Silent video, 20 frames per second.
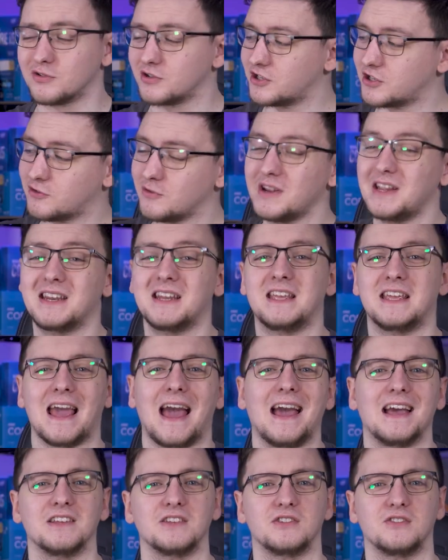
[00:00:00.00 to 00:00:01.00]
your screen
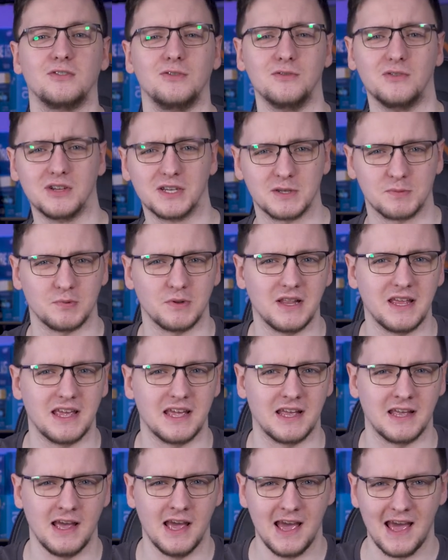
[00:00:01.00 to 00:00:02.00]
gets to
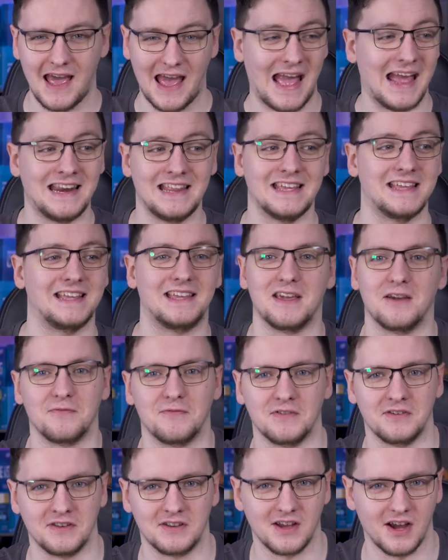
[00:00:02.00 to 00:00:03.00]
displaying any
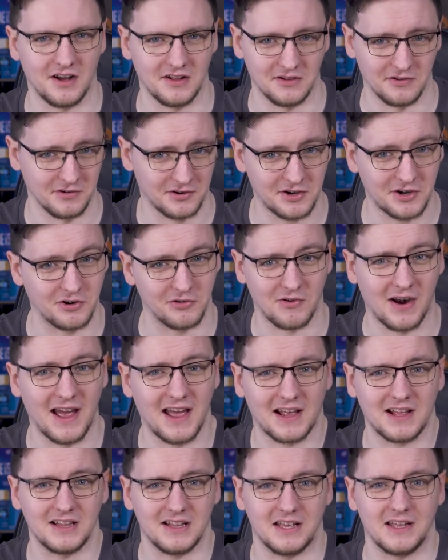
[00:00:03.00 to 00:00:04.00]
given color
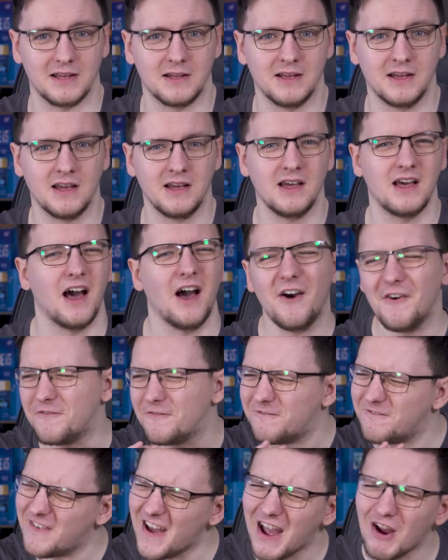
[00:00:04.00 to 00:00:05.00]
correctly. A
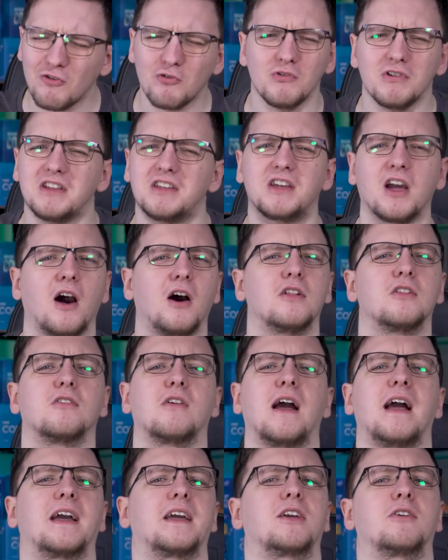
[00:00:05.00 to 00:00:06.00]
very
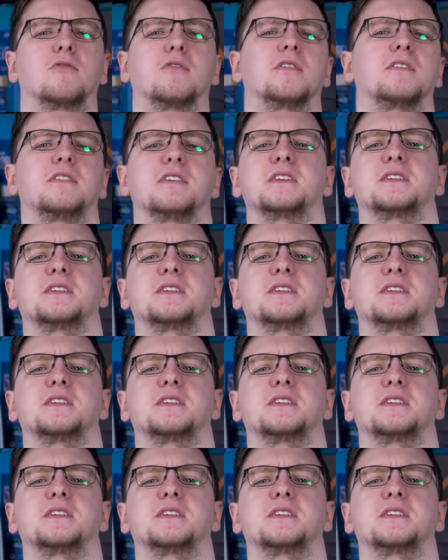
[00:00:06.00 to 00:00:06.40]
color accurate